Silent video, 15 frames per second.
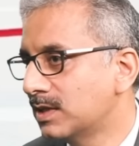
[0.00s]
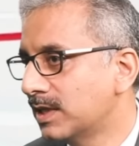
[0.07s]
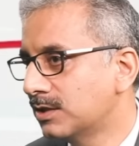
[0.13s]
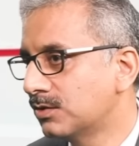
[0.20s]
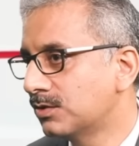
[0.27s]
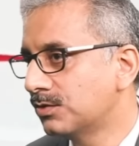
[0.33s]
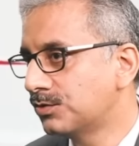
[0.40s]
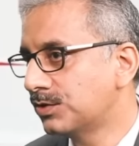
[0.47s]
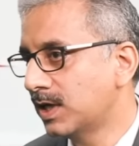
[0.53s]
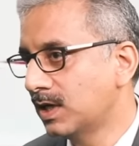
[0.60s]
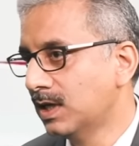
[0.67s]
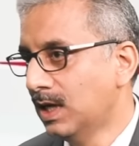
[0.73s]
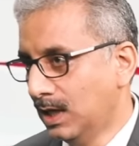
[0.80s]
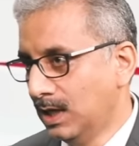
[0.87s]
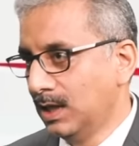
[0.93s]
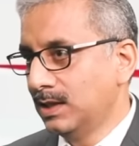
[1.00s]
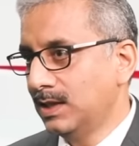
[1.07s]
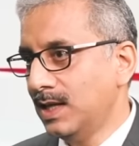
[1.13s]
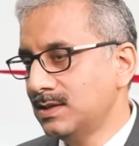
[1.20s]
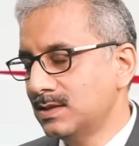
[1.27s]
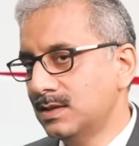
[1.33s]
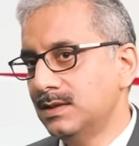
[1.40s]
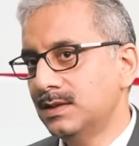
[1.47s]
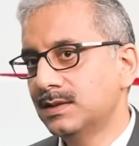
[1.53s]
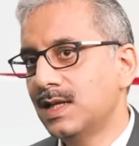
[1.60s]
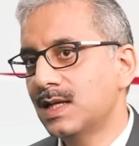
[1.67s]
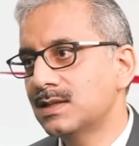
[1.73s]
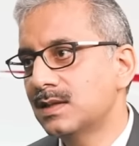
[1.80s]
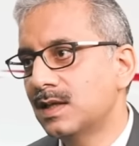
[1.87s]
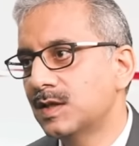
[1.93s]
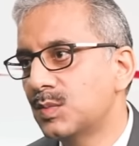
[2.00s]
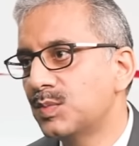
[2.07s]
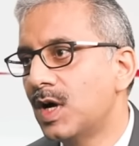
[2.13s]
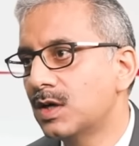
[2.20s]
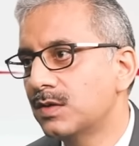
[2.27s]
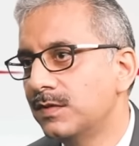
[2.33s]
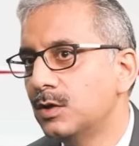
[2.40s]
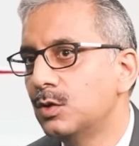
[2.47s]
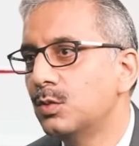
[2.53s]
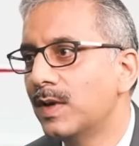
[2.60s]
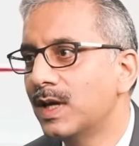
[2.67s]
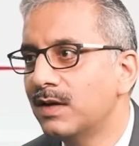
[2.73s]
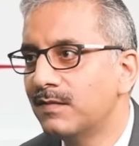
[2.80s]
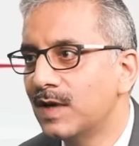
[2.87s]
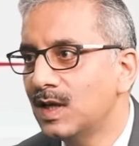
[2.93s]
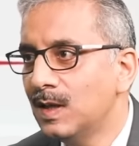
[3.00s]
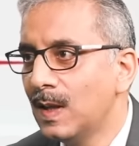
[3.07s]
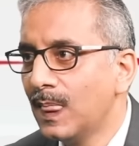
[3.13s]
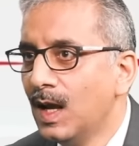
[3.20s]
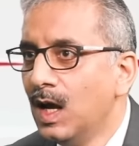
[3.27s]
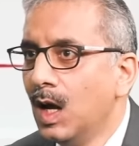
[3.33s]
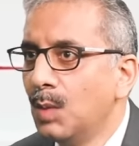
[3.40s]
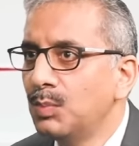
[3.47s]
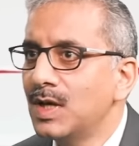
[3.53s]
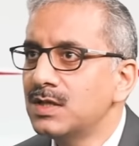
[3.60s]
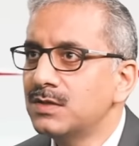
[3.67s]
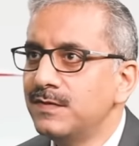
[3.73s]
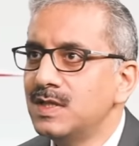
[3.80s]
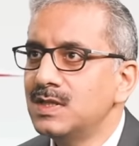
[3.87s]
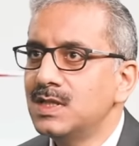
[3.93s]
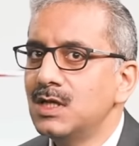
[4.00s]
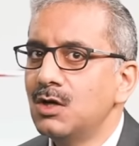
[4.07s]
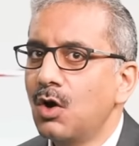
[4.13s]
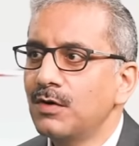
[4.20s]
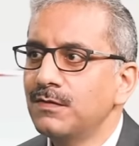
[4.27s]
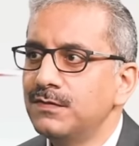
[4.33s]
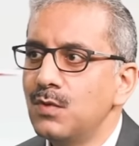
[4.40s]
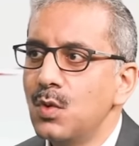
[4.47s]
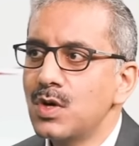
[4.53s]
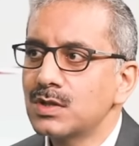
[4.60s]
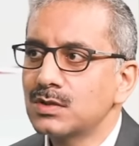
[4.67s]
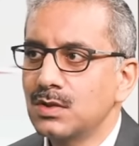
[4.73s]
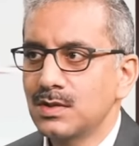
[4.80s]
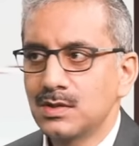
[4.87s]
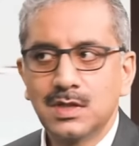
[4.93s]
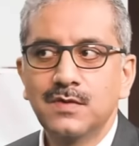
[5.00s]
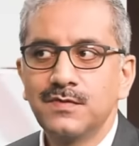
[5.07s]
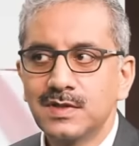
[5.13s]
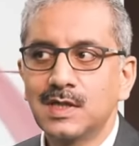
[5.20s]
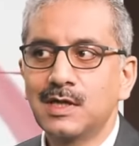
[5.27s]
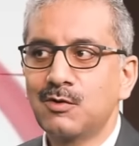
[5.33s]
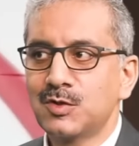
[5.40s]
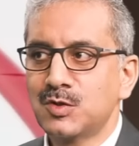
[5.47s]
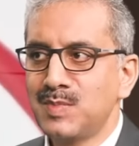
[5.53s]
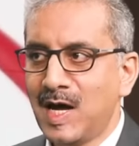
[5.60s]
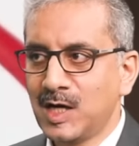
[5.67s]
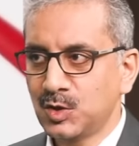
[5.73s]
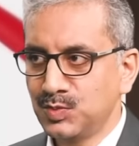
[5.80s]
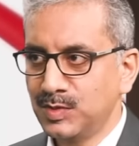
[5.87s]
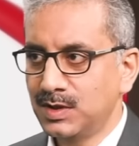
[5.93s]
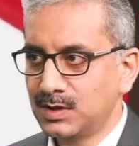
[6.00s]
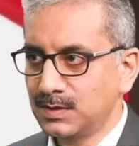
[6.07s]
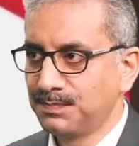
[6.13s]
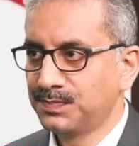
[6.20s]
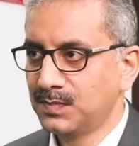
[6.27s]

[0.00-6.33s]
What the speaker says: related to trade. That's the other part we do very well. Plus, we see a lot of focus on service request management